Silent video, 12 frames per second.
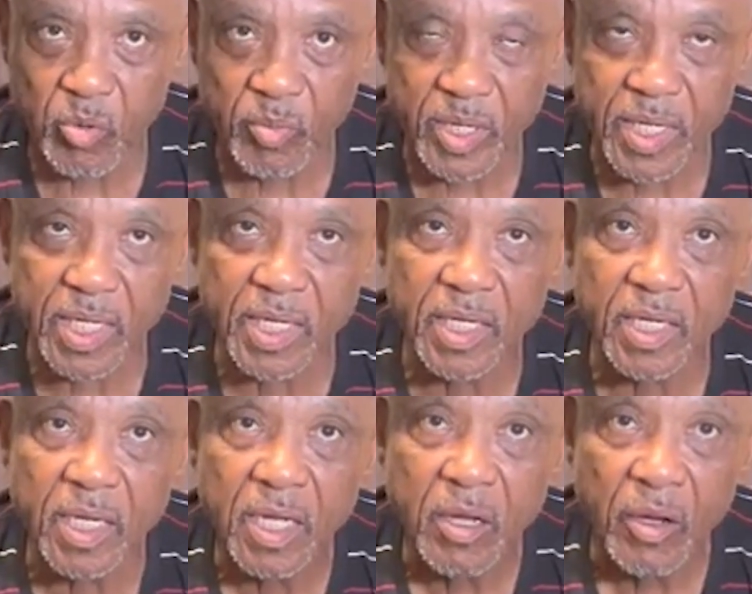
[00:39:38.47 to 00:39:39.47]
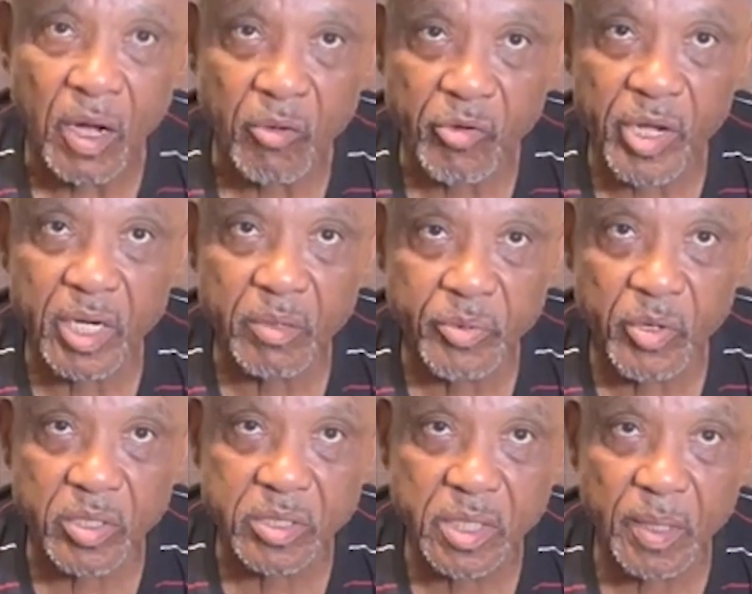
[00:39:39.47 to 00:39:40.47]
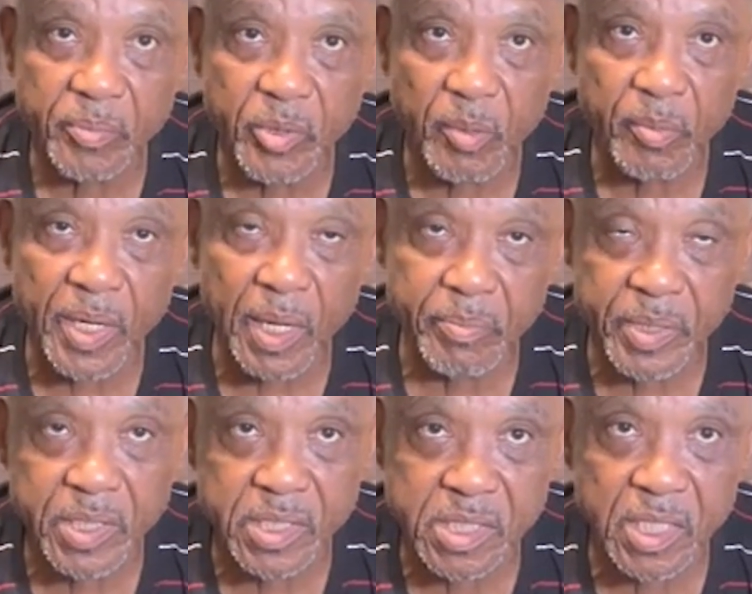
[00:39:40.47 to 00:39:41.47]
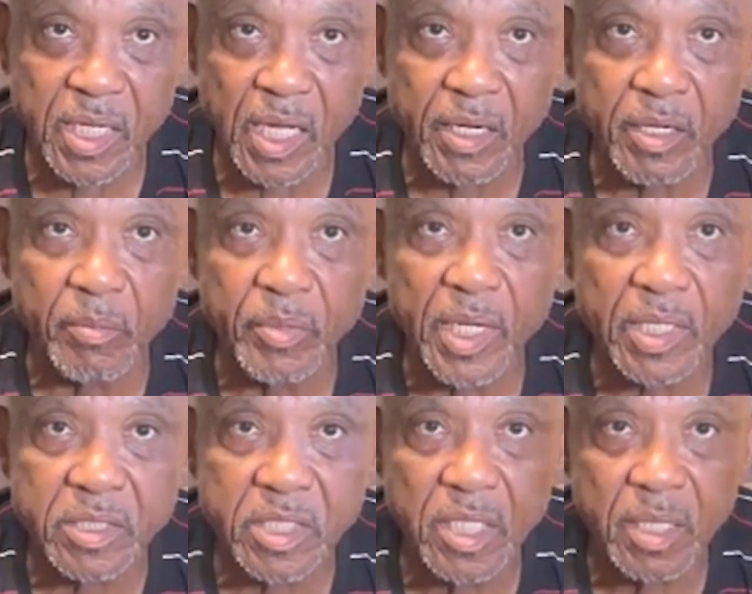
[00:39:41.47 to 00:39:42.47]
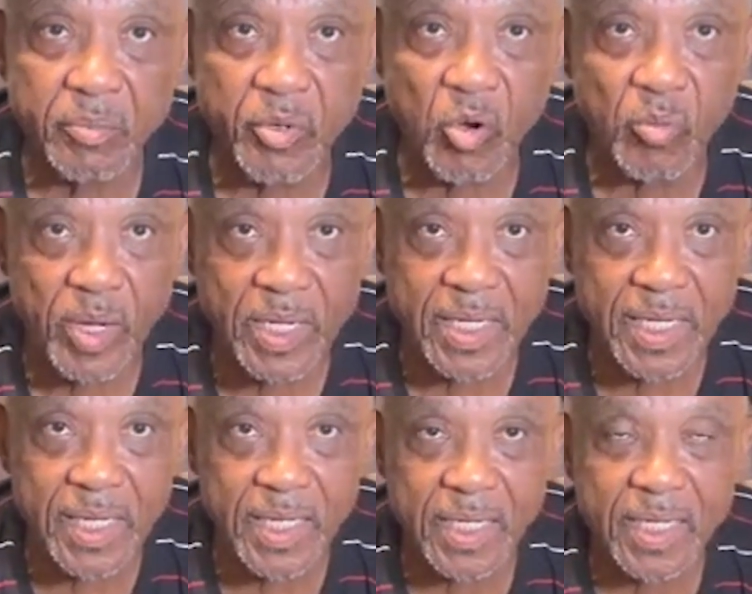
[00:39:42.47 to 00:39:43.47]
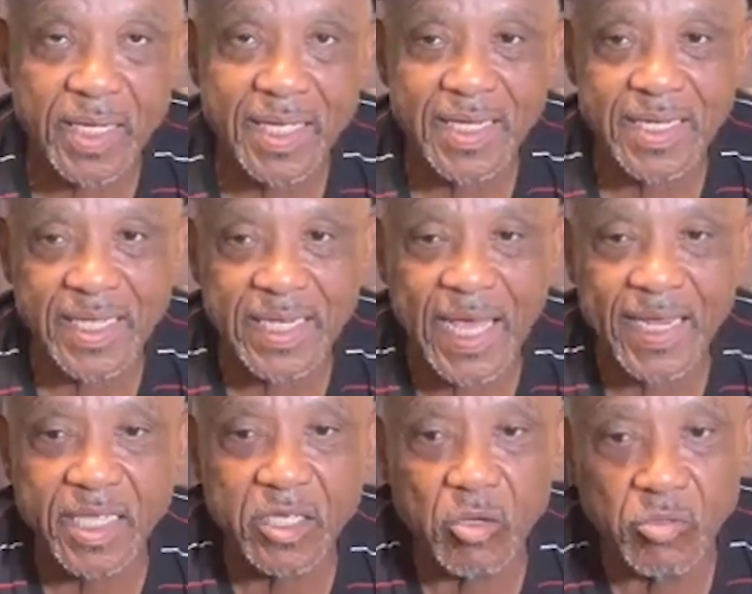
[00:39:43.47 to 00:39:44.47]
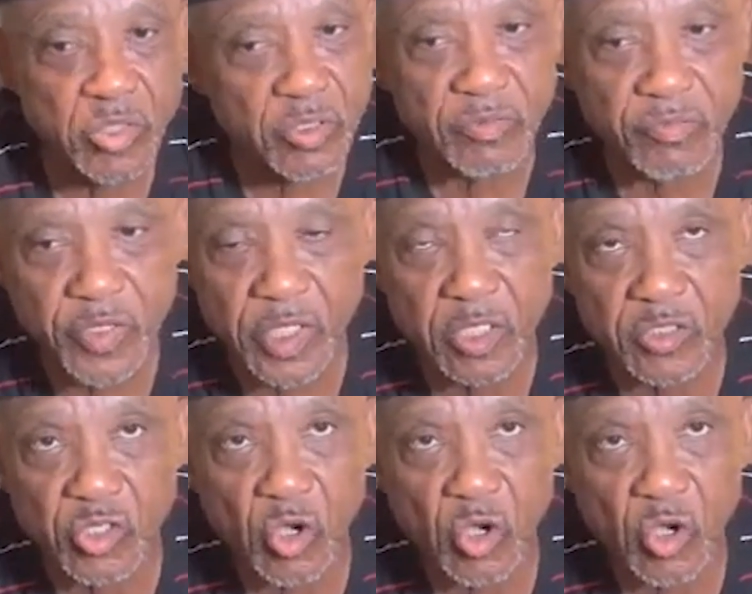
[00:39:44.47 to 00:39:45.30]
my leg. I ran up on him and stepped on him, but I beat the shit out of him, but I still broke my leg. Then I didn't go to the fields no